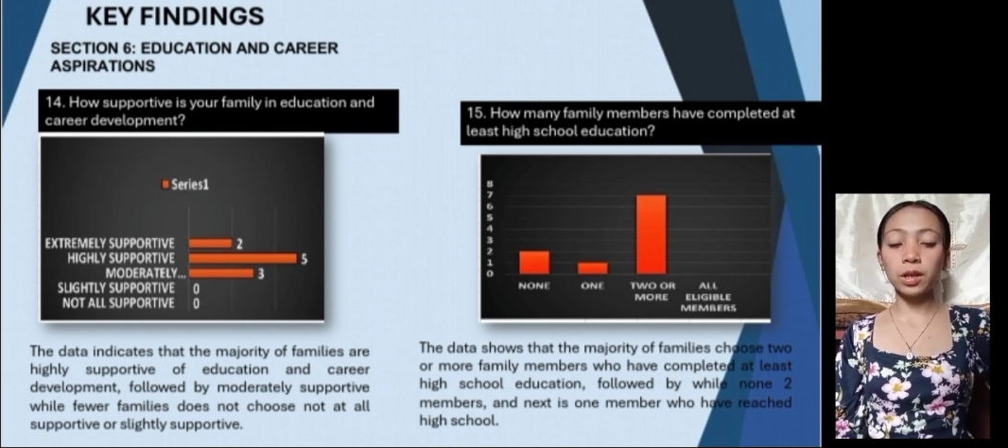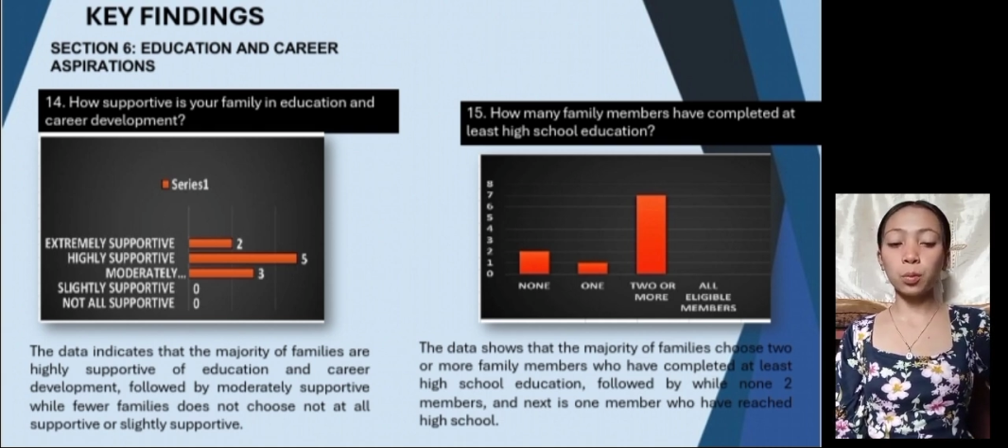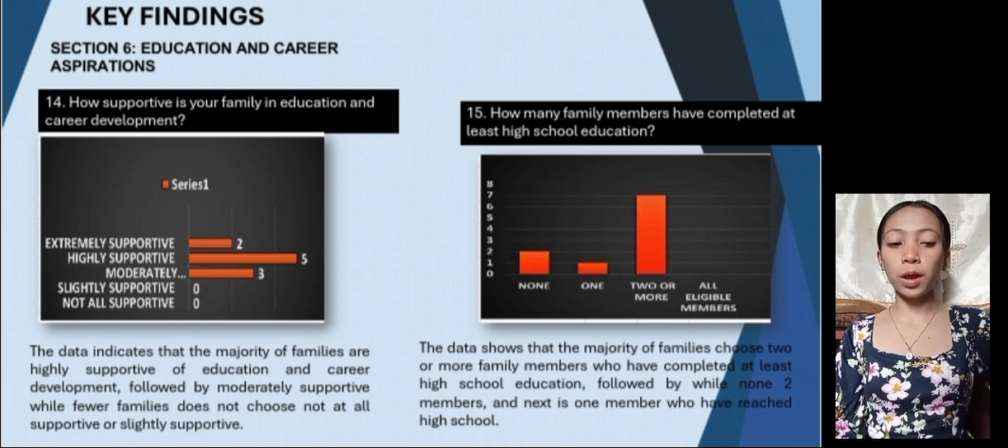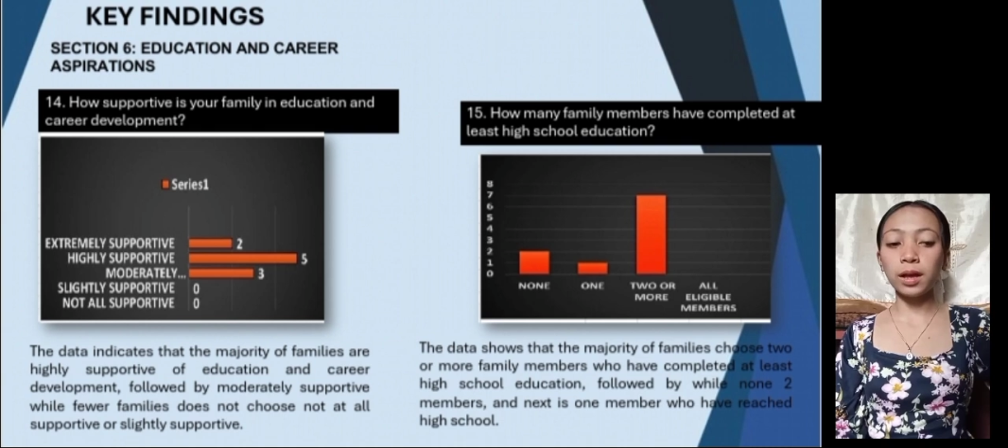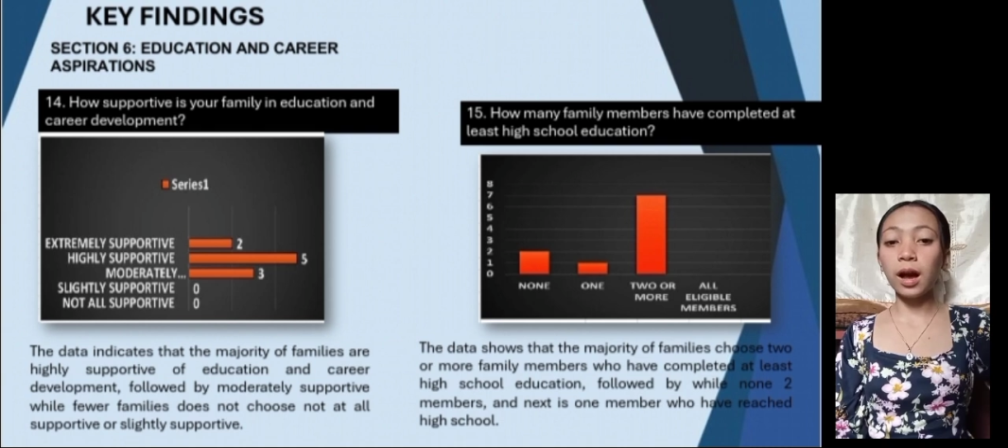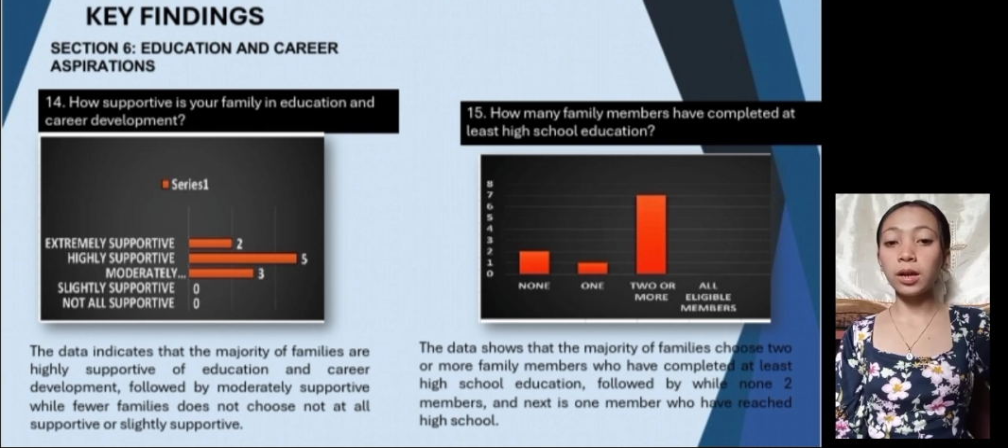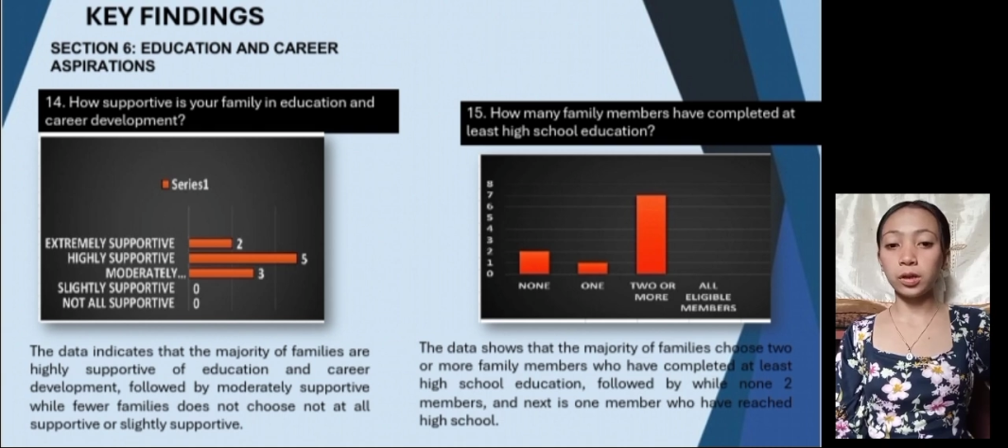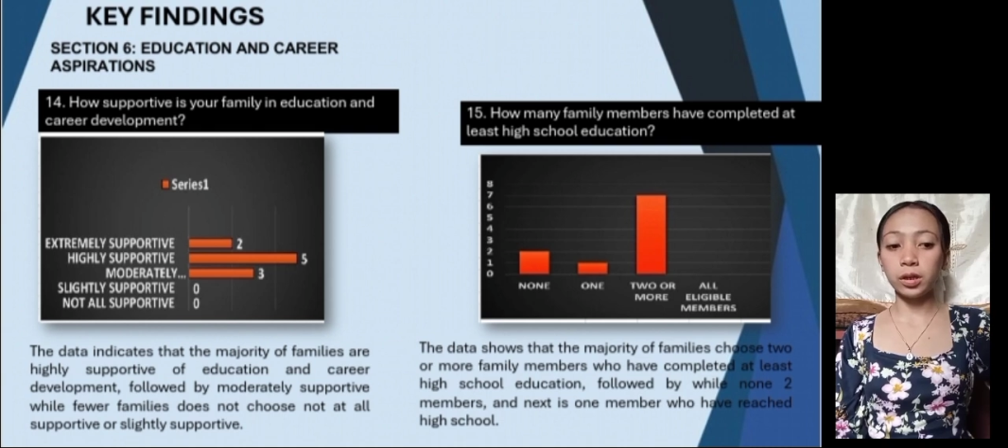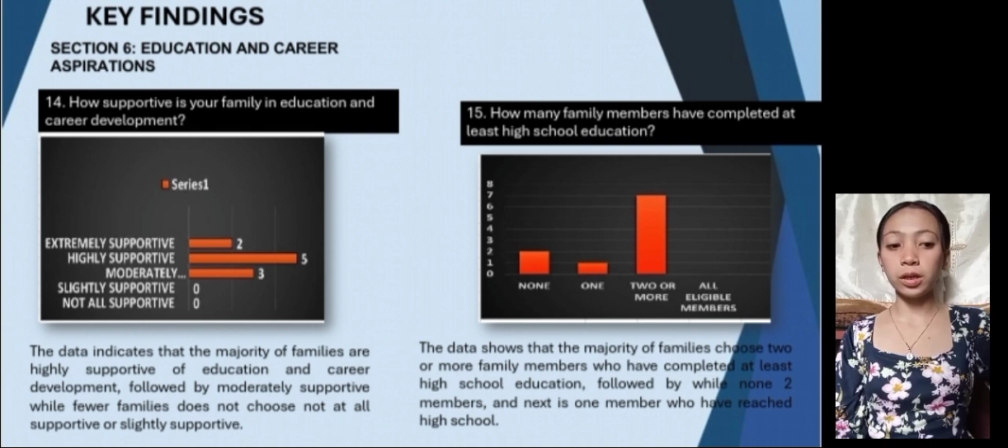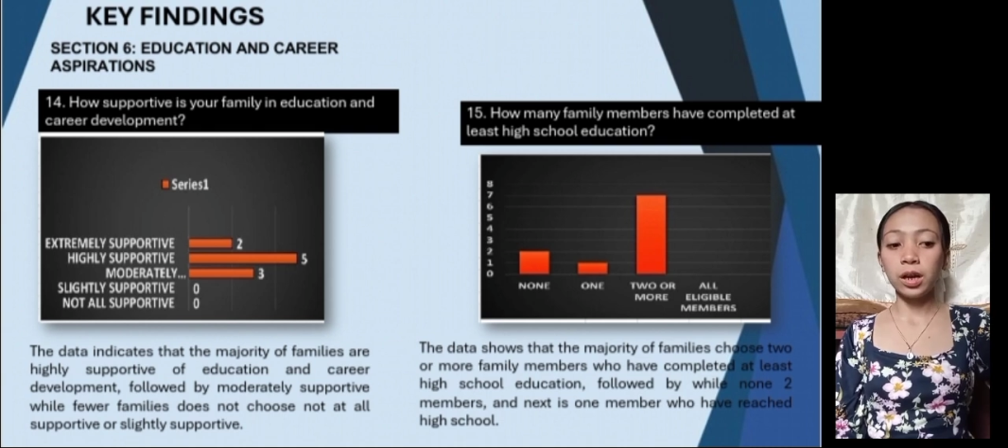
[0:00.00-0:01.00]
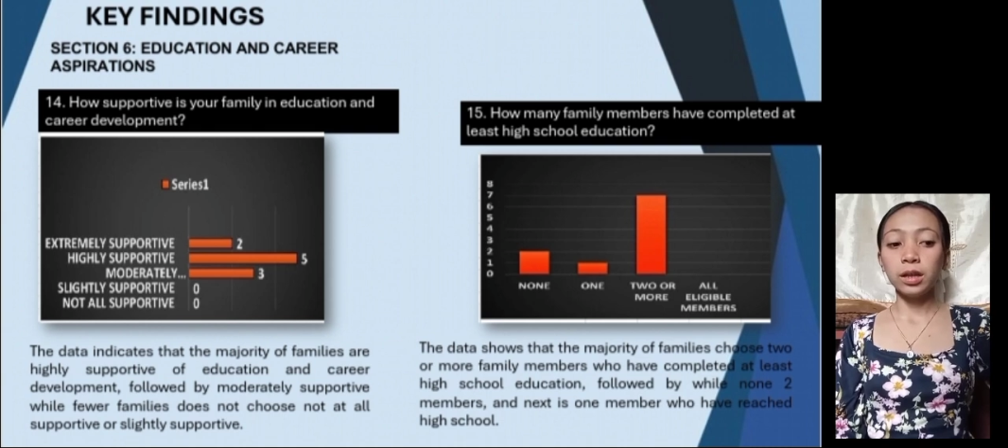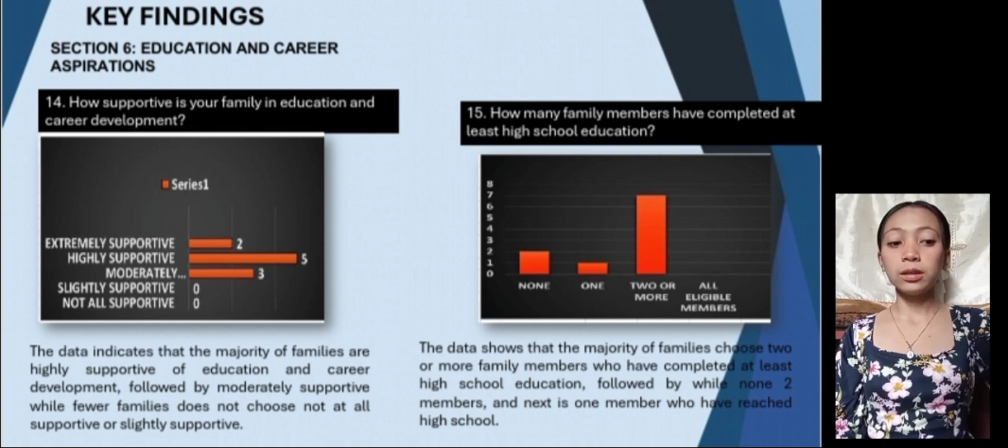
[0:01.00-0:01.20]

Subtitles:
that we gather,